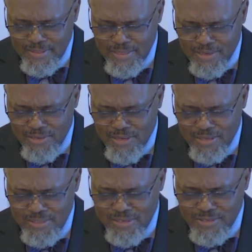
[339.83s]
Now,
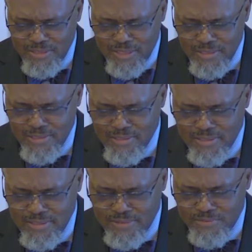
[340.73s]
God, there is others in
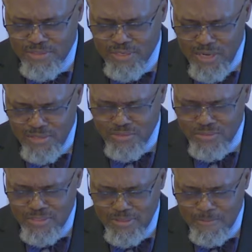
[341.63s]
different countries